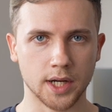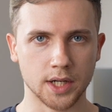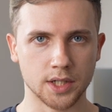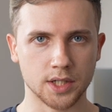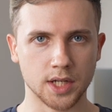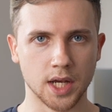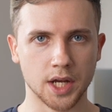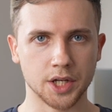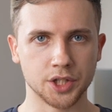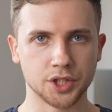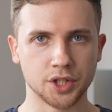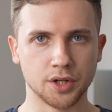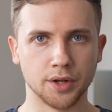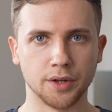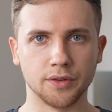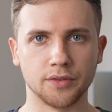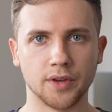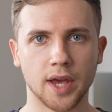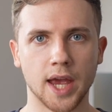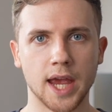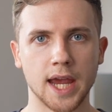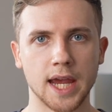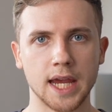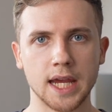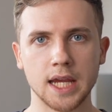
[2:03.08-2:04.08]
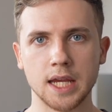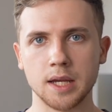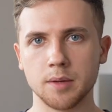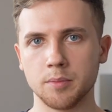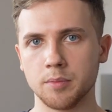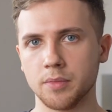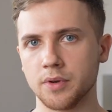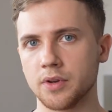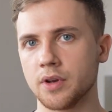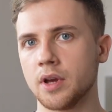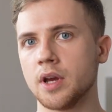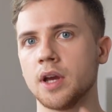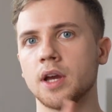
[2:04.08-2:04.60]
attention is
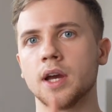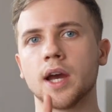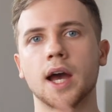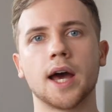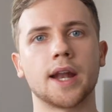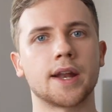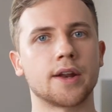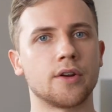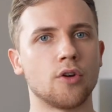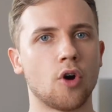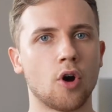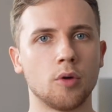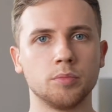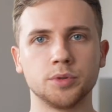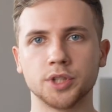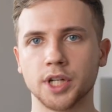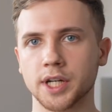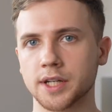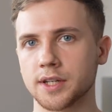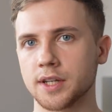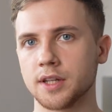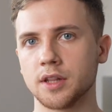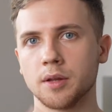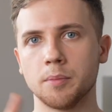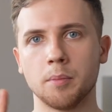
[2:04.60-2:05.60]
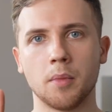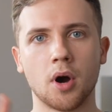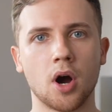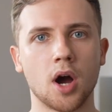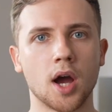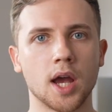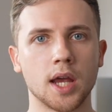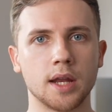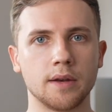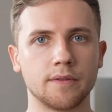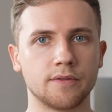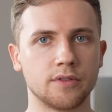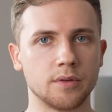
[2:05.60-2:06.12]
aimed at an object in the
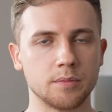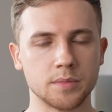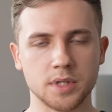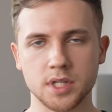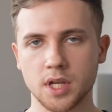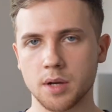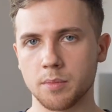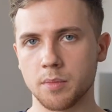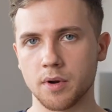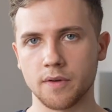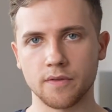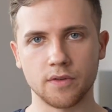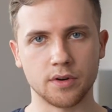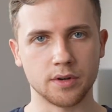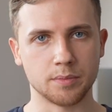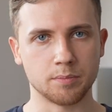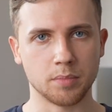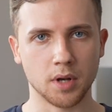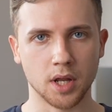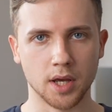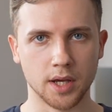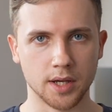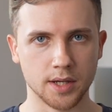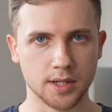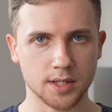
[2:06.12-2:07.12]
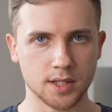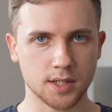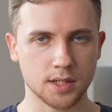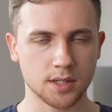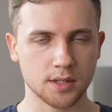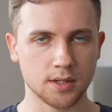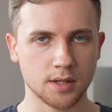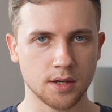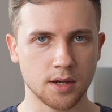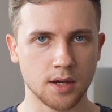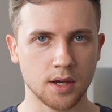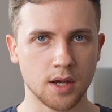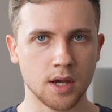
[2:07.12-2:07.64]
mind from some other place.
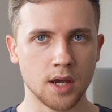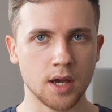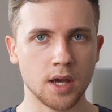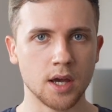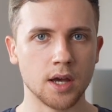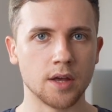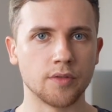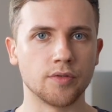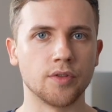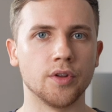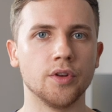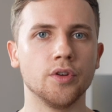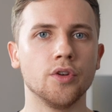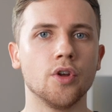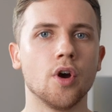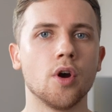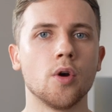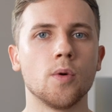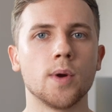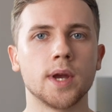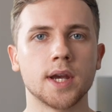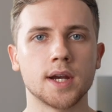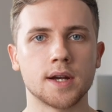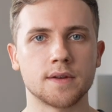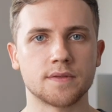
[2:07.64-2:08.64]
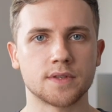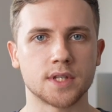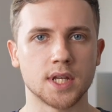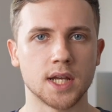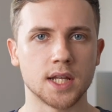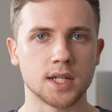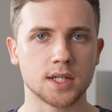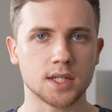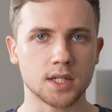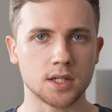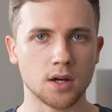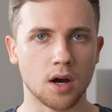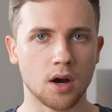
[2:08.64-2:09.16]
The knowing of
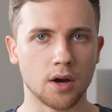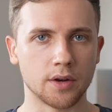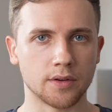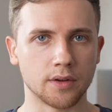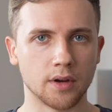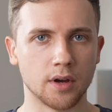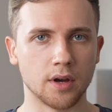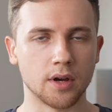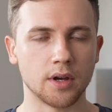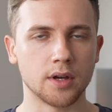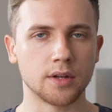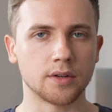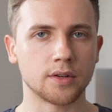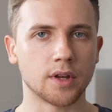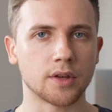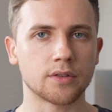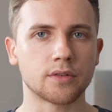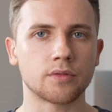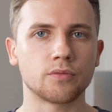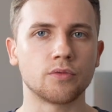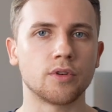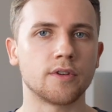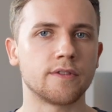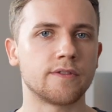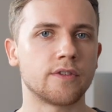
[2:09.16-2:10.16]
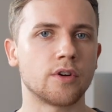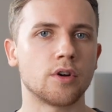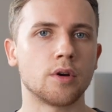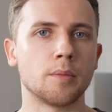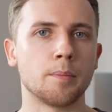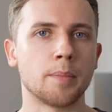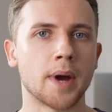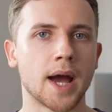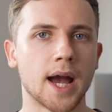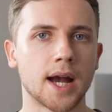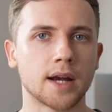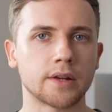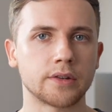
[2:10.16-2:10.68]
sense data doesn't refer
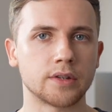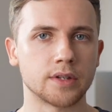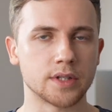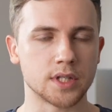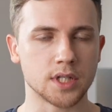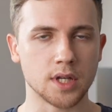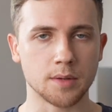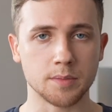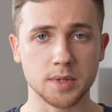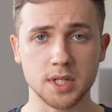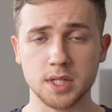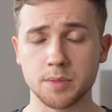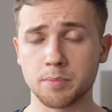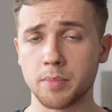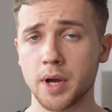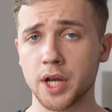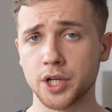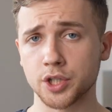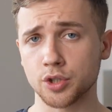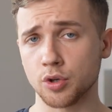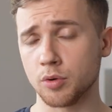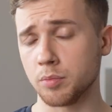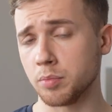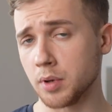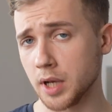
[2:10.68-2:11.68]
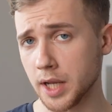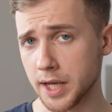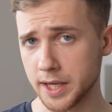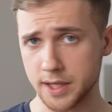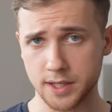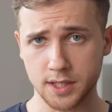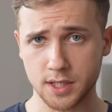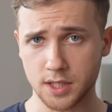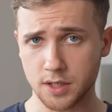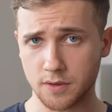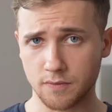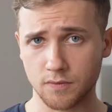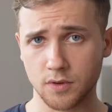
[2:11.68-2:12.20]
back to some special
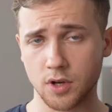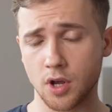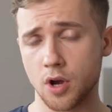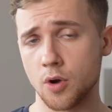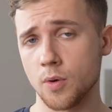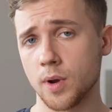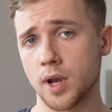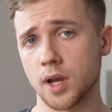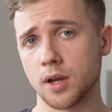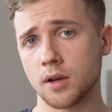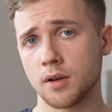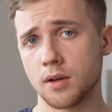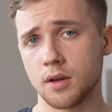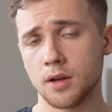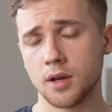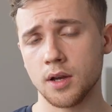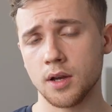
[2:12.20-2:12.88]
place of knowing.